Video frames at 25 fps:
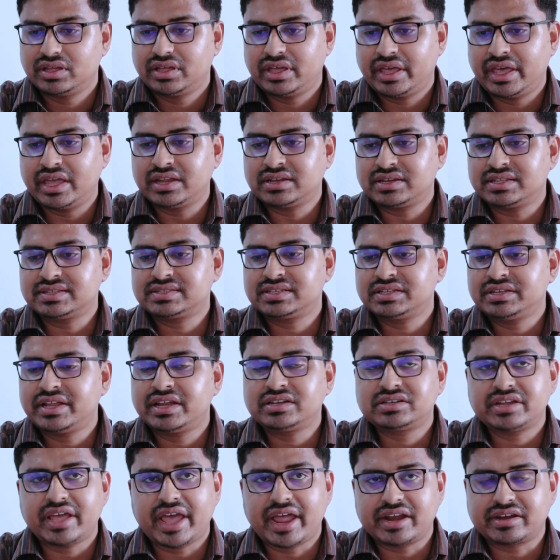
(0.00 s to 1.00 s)

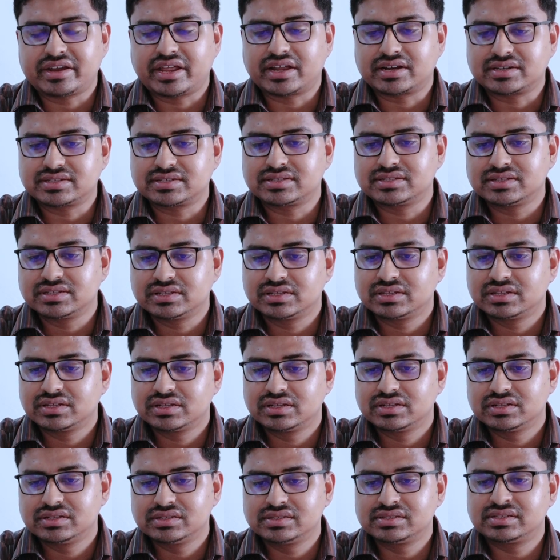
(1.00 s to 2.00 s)
antecedent attacks.
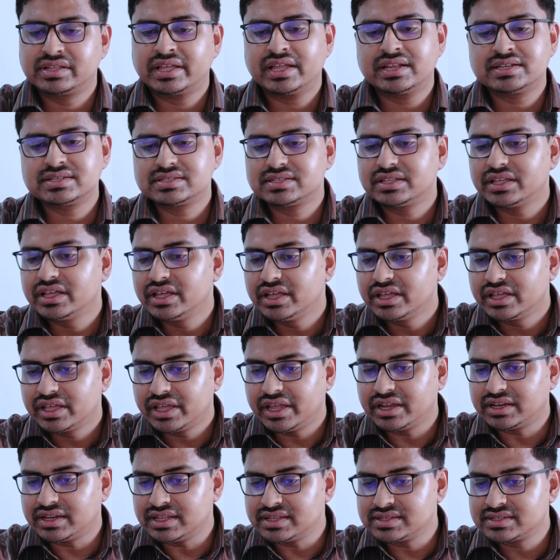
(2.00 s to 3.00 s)
Since
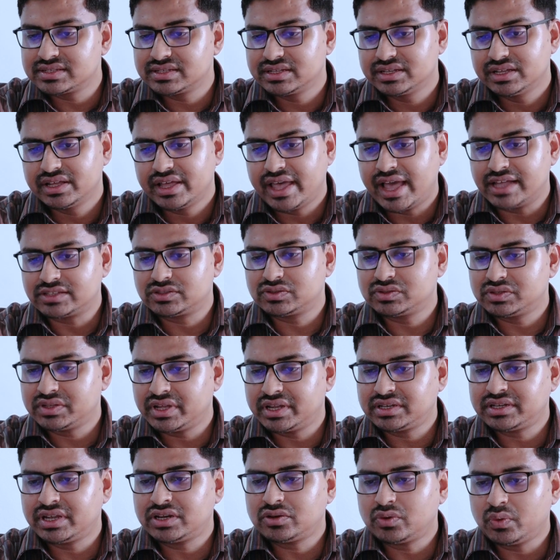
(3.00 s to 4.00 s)
it is
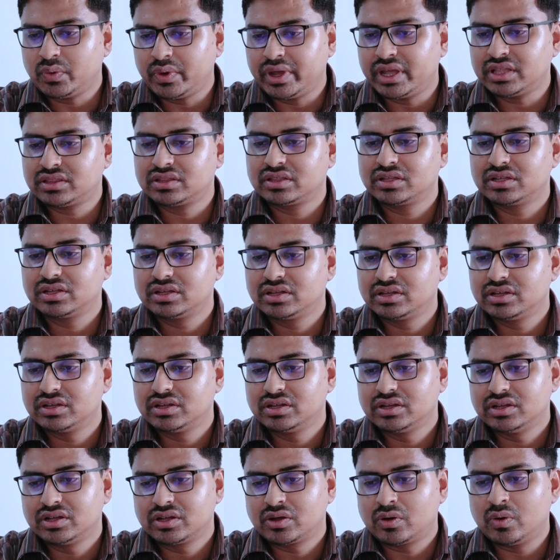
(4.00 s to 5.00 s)
associated with
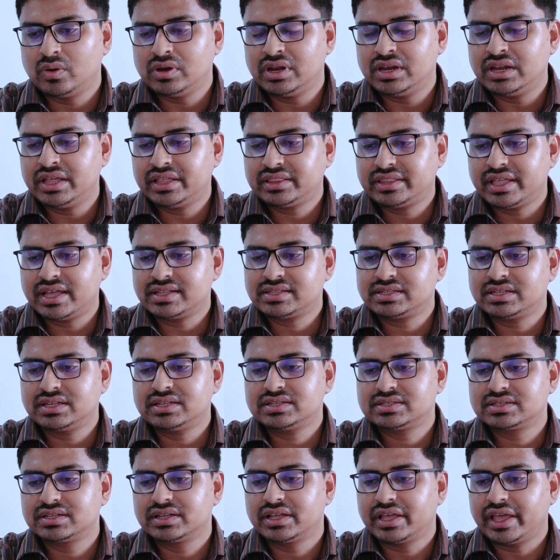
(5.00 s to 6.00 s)

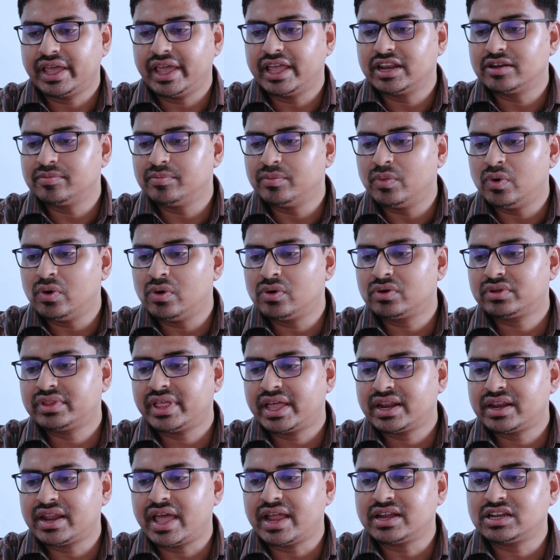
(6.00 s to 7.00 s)
cholelithiasis in more
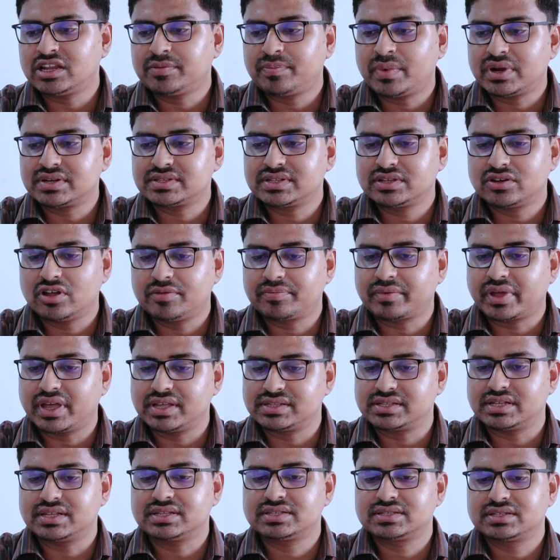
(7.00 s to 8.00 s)
than 90% of
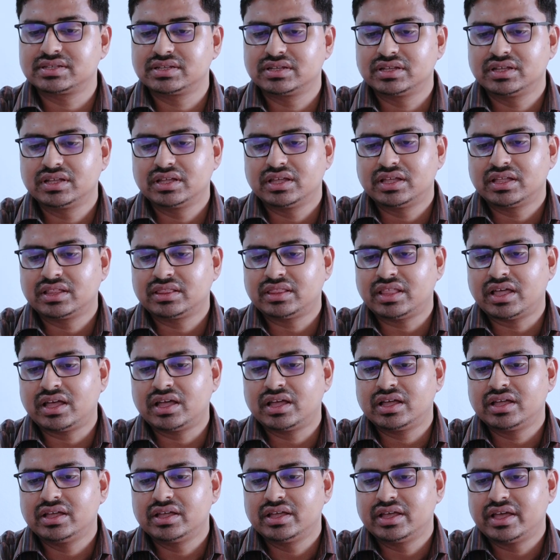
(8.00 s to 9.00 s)
cases,
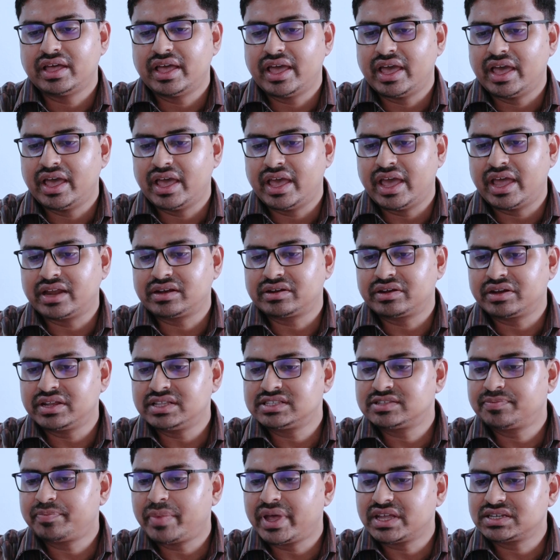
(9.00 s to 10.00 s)
the
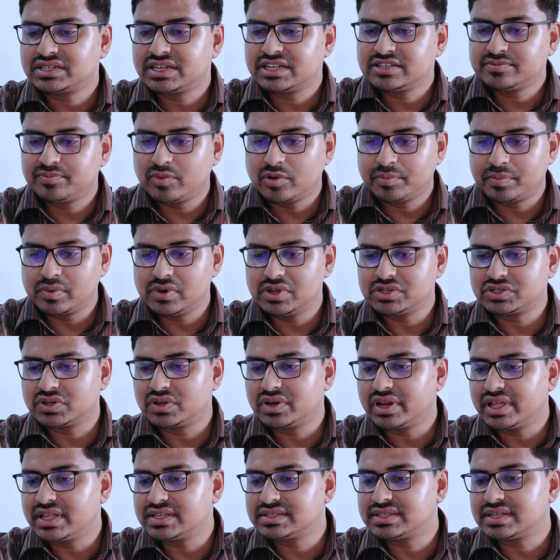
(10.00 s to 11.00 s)
at-risk patients
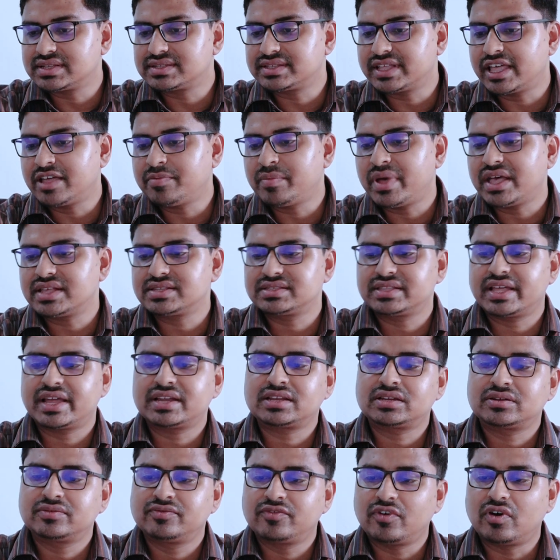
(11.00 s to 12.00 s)
population is the same as
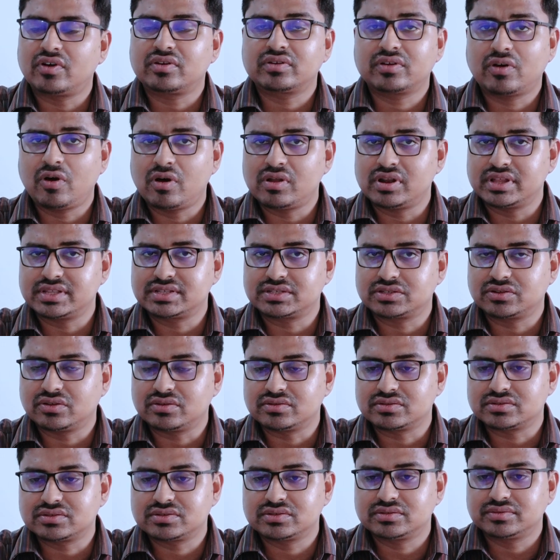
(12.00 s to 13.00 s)
that for
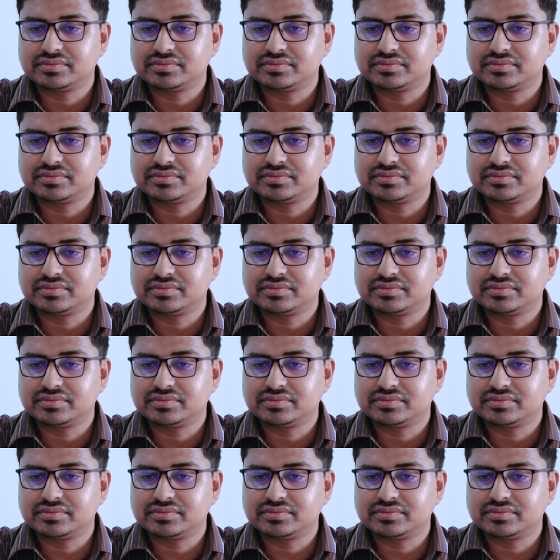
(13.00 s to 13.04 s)
gallstones.